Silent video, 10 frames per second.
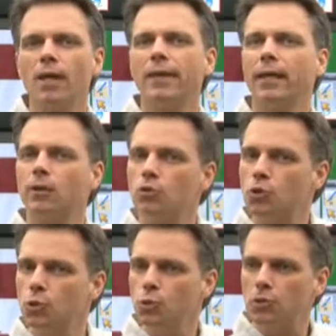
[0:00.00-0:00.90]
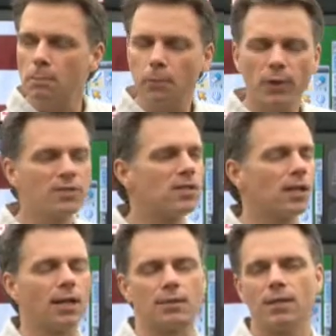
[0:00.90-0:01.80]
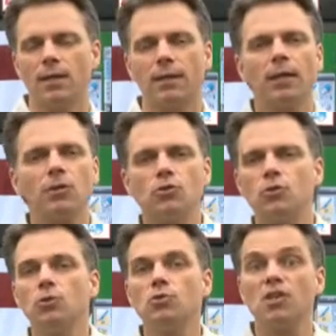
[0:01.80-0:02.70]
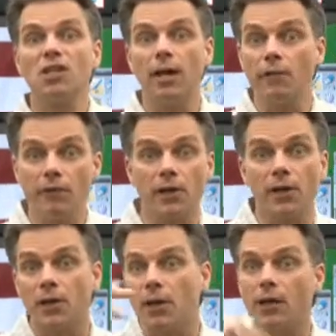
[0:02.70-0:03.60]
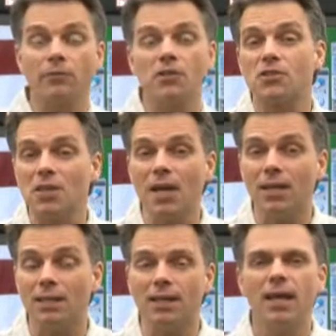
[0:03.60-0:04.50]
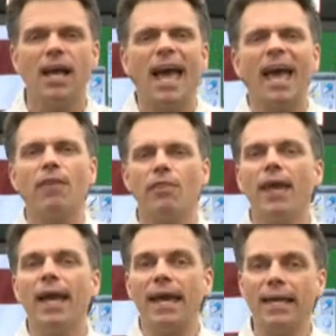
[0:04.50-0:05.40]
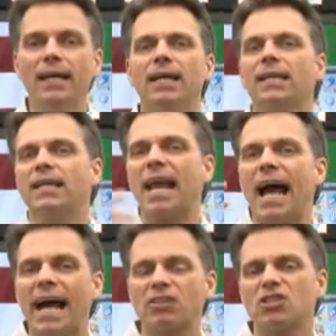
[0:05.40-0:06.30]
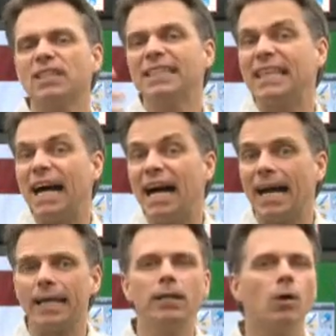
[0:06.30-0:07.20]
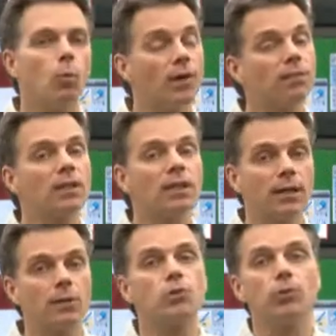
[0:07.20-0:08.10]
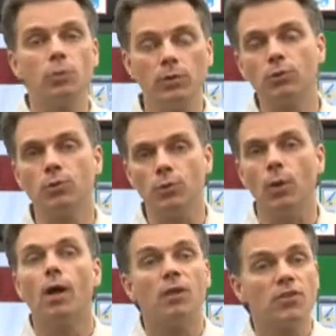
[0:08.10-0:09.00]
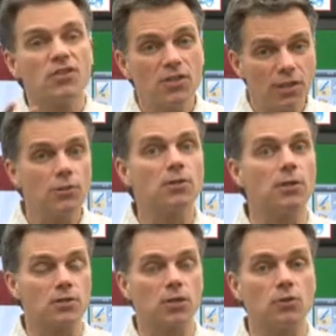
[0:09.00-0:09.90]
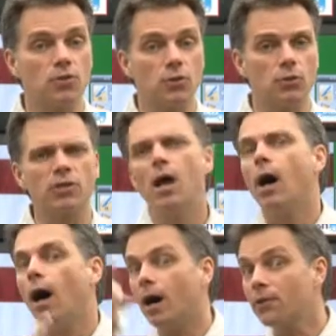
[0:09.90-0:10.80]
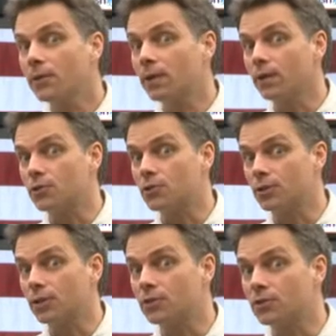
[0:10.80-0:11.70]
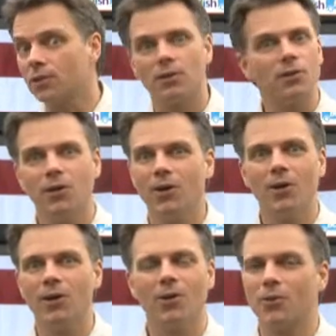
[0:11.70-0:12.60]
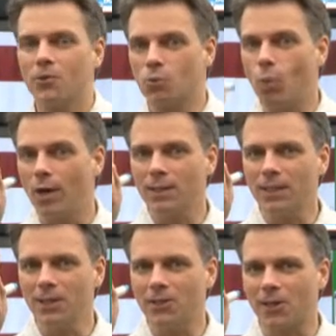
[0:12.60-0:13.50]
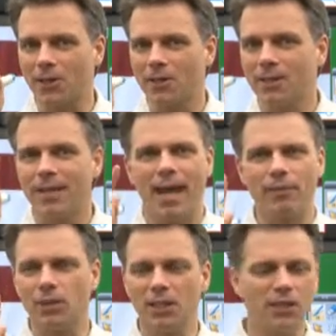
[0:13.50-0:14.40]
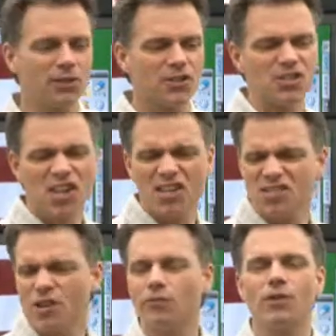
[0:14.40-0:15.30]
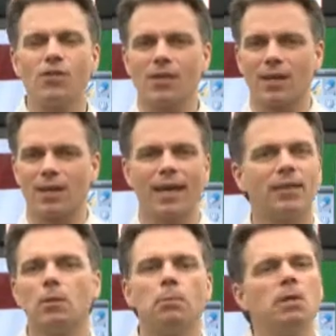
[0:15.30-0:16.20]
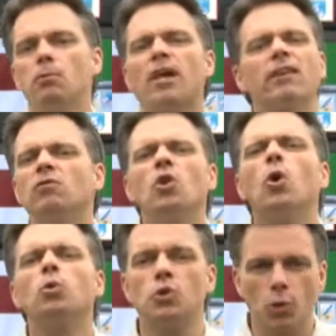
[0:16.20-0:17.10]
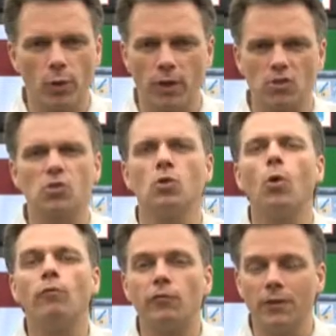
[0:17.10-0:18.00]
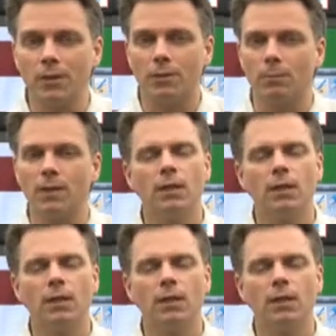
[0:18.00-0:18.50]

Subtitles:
They can choose the president. They can choose the governor of the state. And they can actually guide what the country will do. The citizens can choose. Other countries, no, there's one leader, and the leader says everything, and the people have no choice, no freedom.